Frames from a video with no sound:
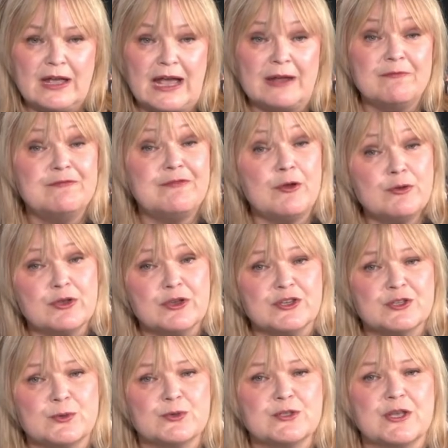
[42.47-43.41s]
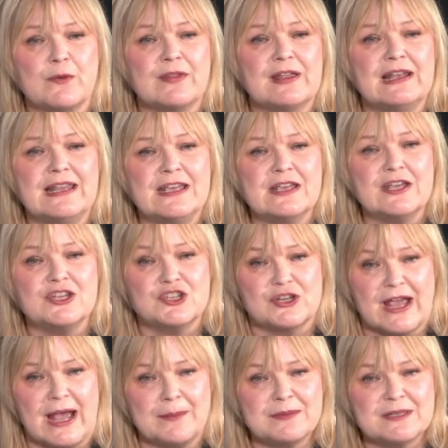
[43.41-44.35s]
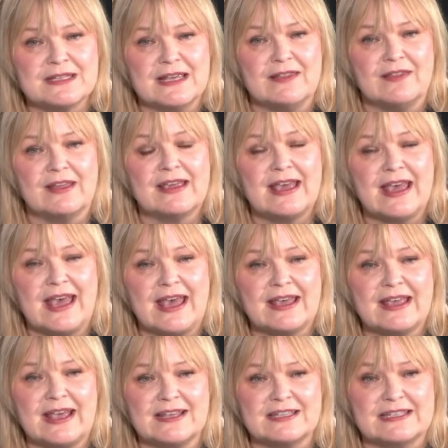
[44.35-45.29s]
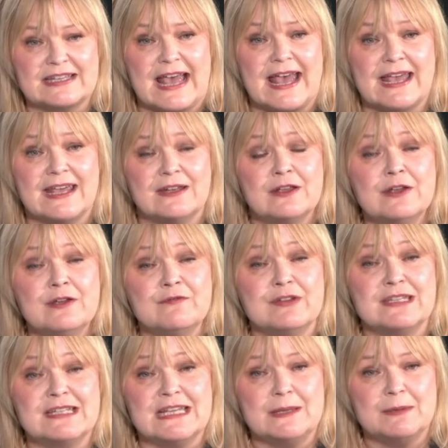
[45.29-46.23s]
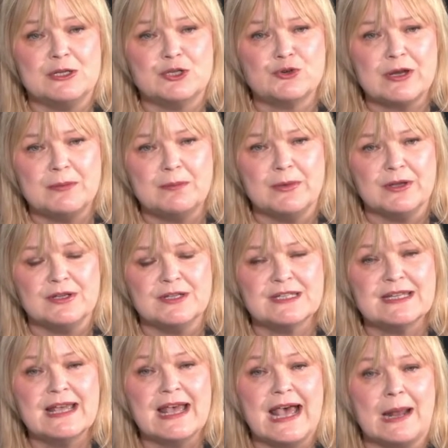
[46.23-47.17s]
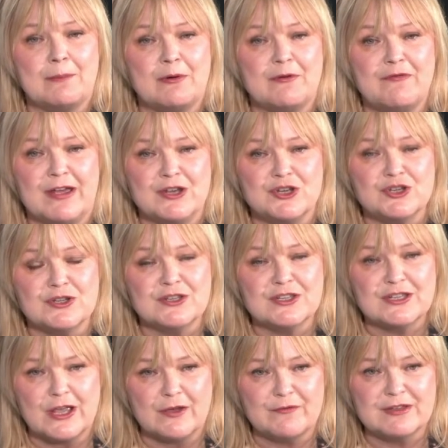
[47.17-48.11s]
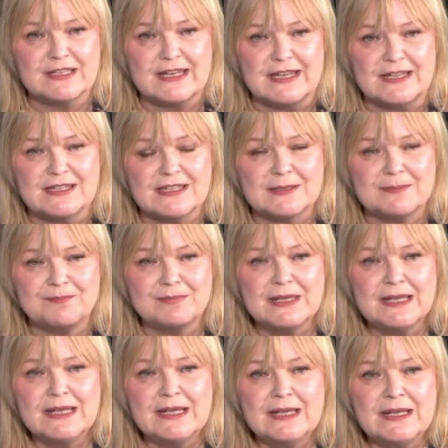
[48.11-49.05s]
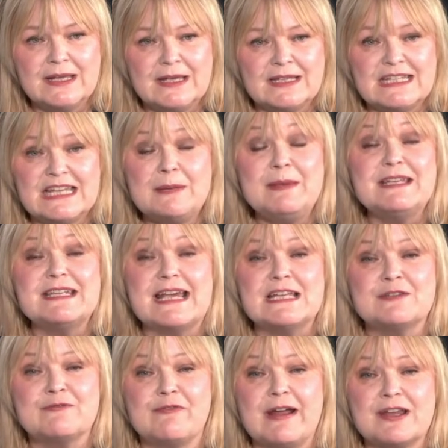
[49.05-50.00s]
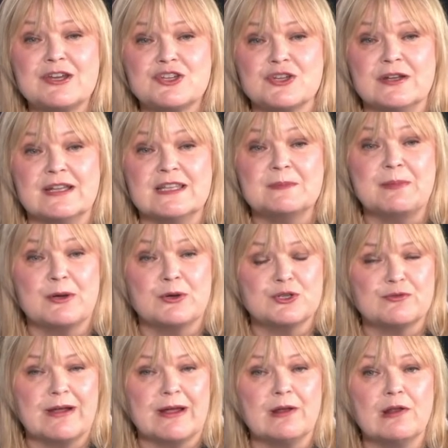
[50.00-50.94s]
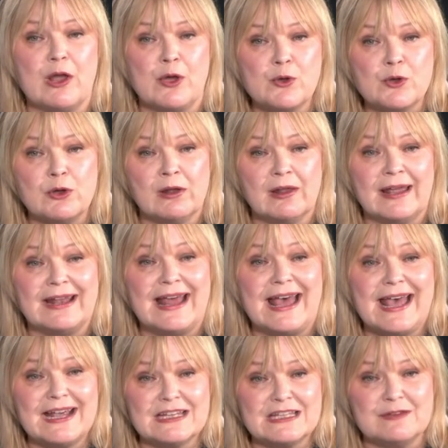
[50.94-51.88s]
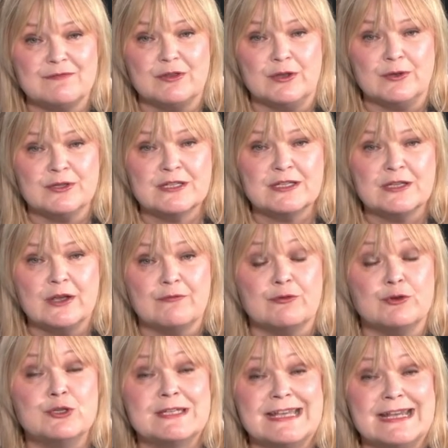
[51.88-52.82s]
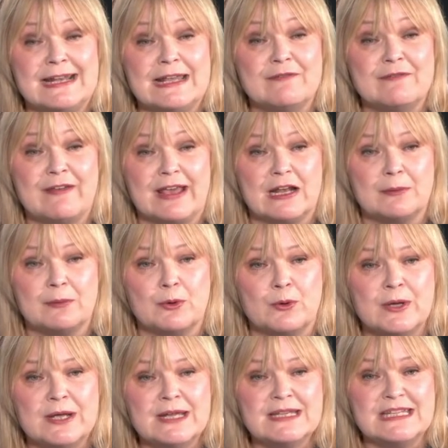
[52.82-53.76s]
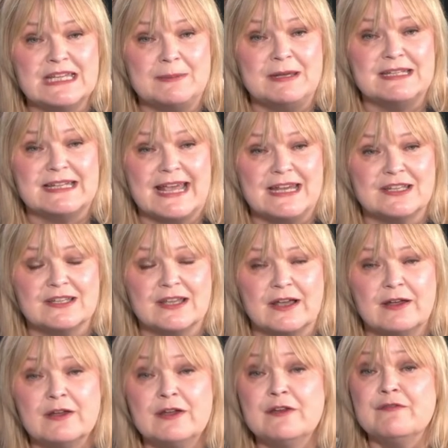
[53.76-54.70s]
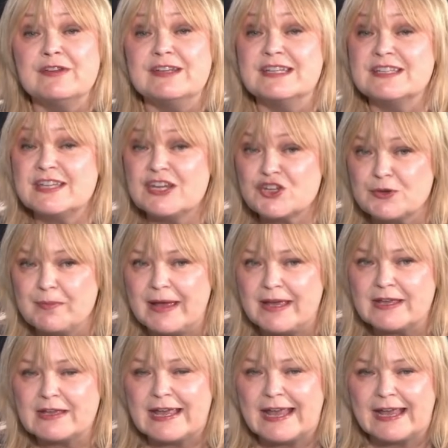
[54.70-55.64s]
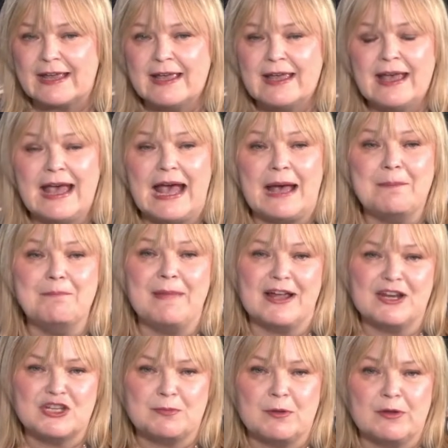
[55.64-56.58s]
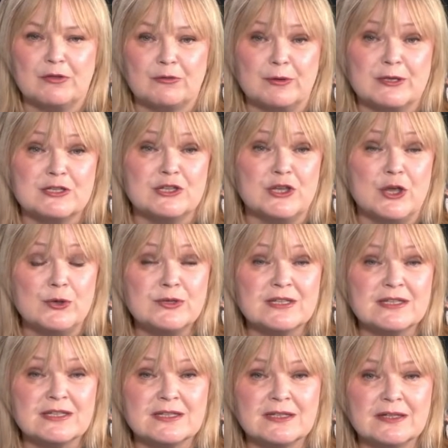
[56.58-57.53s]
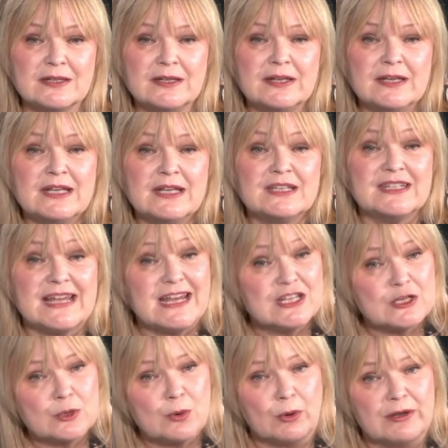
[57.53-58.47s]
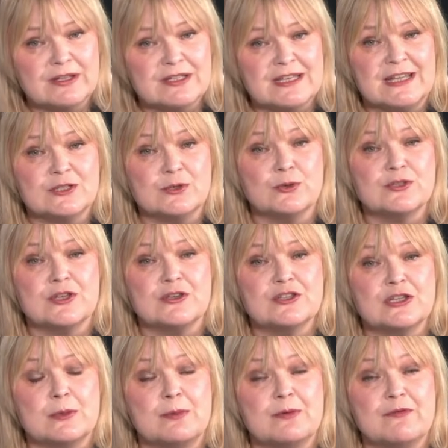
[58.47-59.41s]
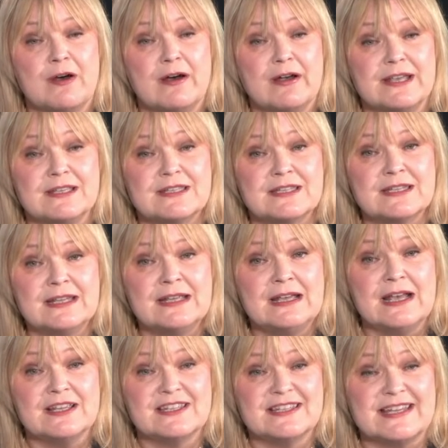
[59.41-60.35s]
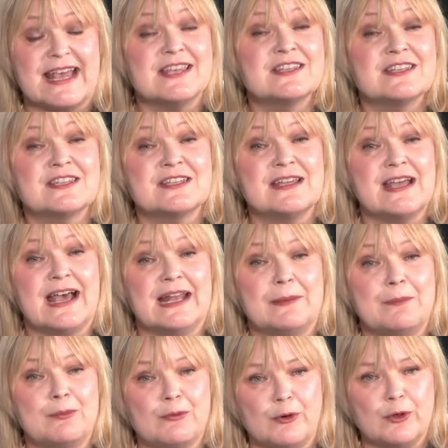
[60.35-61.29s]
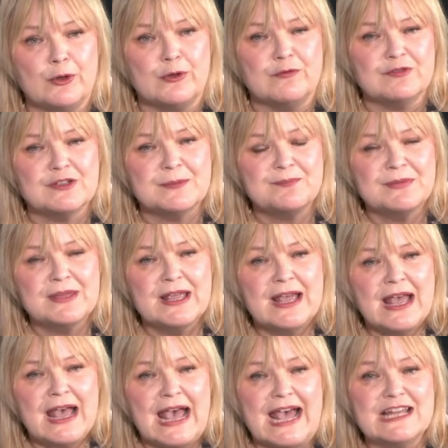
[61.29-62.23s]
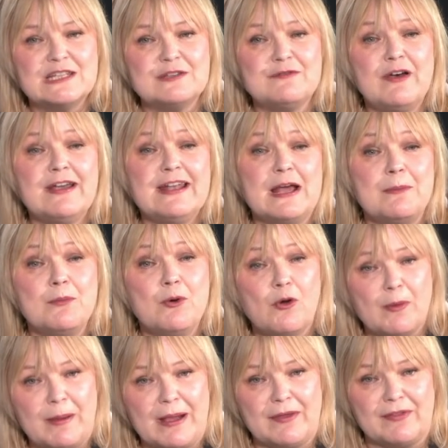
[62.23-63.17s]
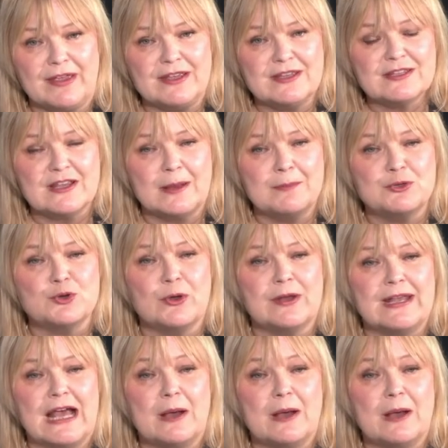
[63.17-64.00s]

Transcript: and focus also on the leakage gaps in the care cascade for TB treatment and prevention services. TB Data for Action is built around local and active use of routinely available TB data for decision-making and management through its use. Data quality is also supervised, assessed and improved. And to find out more about this, I'm joined